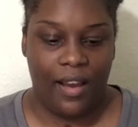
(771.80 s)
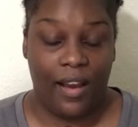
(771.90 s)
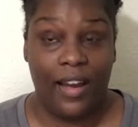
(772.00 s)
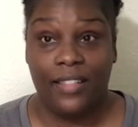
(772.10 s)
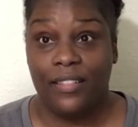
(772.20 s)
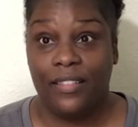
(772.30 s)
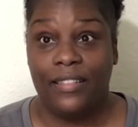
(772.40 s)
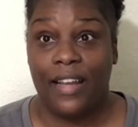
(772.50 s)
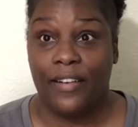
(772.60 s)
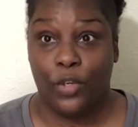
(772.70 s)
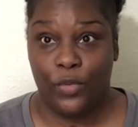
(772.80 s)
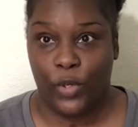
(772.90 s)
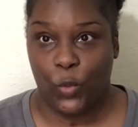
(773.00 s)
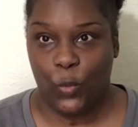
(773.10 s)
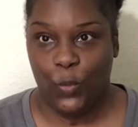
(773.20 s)
honestly, I don't know.
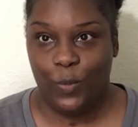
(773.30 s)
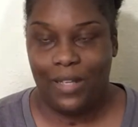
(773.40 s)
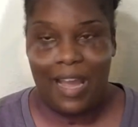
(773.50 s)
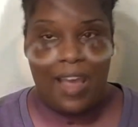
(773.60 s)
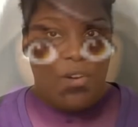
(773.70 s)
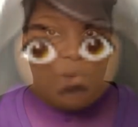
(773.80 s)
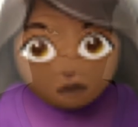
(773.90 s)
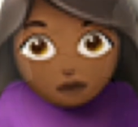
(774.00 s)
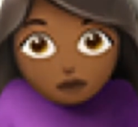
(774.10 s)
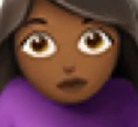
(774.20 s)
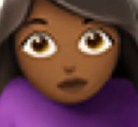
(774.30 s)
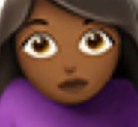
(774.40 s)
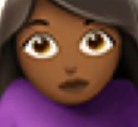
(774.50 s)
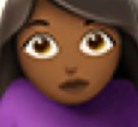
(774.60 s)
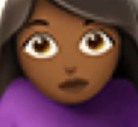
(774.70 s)
I don't know
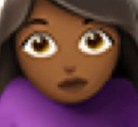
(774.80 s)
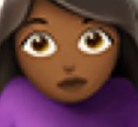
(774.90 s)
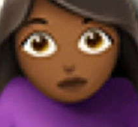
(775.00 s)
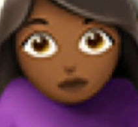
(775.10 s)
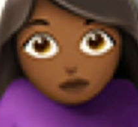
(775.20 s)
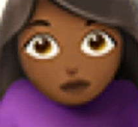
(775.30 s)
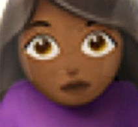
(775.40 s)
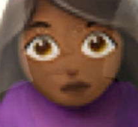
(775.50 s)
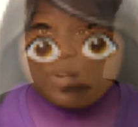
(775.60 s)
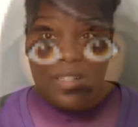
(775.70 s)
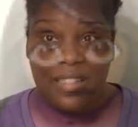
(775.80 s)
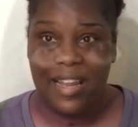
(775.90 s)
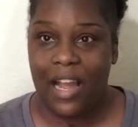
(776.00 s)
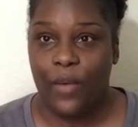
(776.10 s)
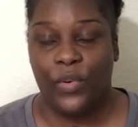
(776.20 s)
what to say. I want to say
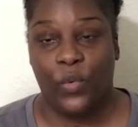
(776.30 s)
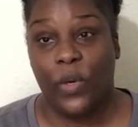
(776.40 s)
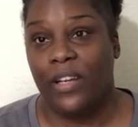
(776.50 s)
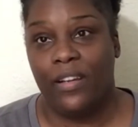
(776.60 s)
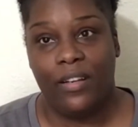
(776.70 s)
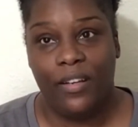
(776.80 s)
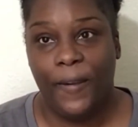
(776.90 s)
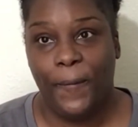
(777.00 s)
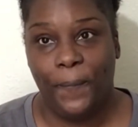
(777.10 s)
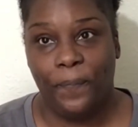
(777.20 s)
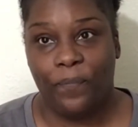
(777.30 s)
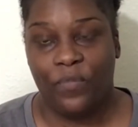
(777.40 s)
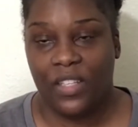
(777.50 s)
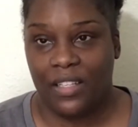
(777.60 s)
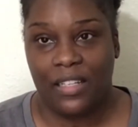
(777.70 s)
I would read,
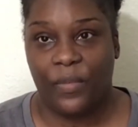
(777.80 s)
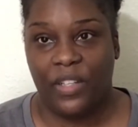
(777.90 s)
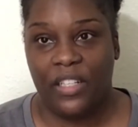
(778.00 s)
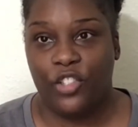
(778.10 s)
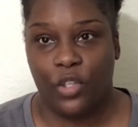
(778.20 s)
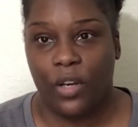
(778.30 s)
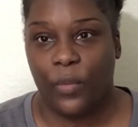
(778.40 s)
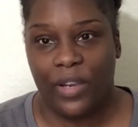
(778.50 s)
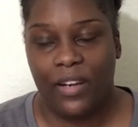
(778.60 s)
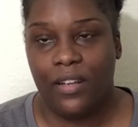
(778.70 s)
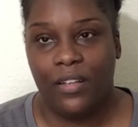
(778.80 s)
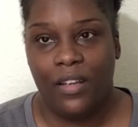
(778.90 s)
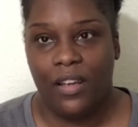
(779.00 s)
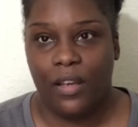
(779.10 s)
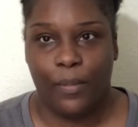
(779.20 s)
because I really enjoy reading,
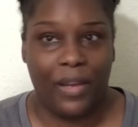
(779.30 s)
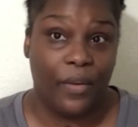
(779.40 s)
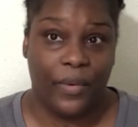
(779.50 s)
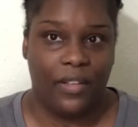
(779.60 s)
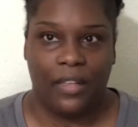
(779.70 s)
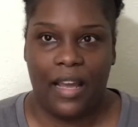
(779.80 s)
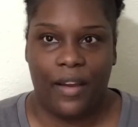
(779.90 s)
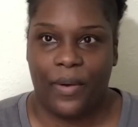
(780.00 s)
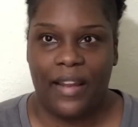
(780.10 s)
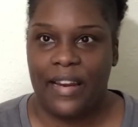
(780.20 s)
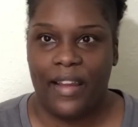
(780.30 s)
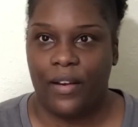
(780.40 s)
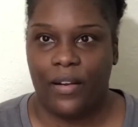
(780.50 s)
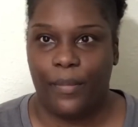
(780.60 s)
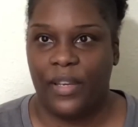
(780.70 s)
but I read a lot right
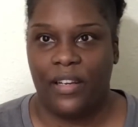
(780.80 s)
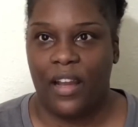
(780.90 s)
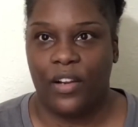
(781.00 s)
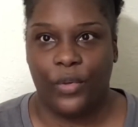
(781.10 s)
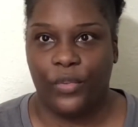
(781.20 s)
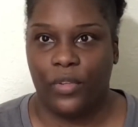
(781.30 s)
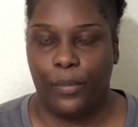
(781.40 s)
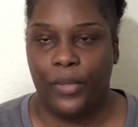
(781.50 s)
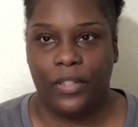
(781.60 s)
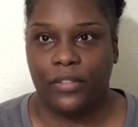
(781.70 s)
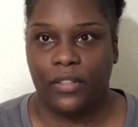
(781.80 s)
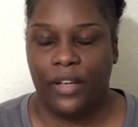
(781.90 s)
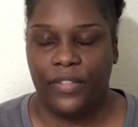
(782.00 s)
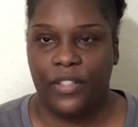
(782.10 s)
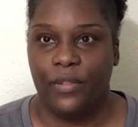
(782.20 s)
now. I mean, I go through a book
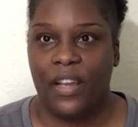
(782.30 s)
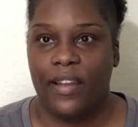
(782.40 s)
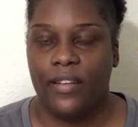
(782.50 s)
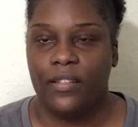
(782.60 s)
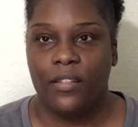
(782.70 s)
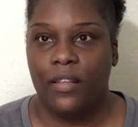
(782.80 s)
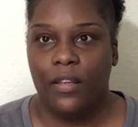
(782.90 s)
every two days.